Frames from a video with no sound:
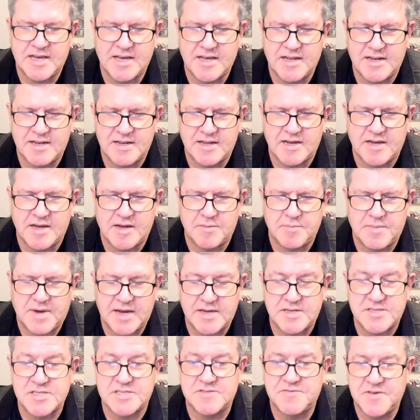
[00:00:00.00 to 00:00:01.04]
And um, I
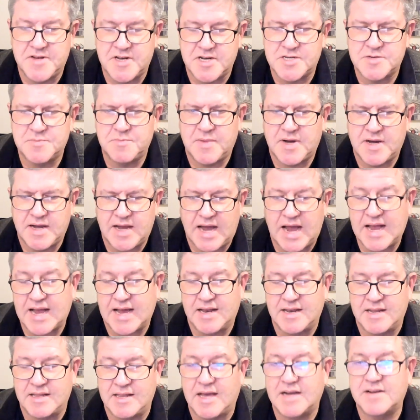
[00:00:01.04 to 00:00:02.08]
had just finished my, I
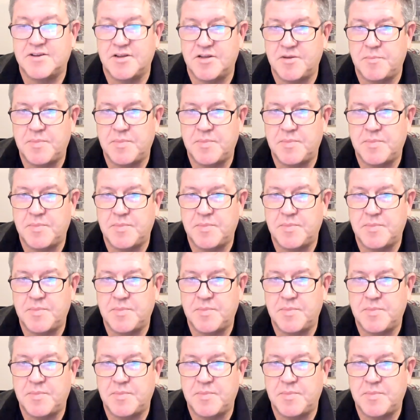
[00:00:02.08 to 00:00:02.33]
got elected